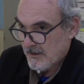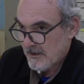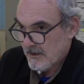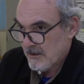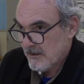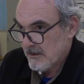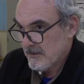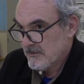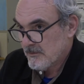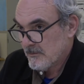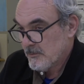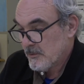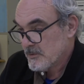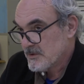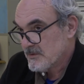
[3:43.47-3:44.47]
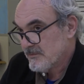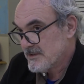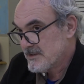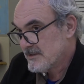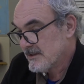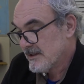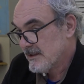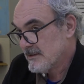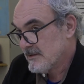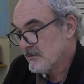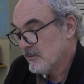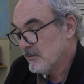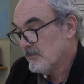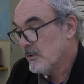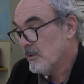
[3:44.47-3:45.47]
to the more sophisticated,
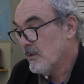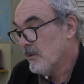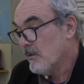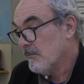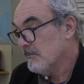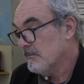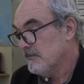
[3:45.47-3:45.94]
or more,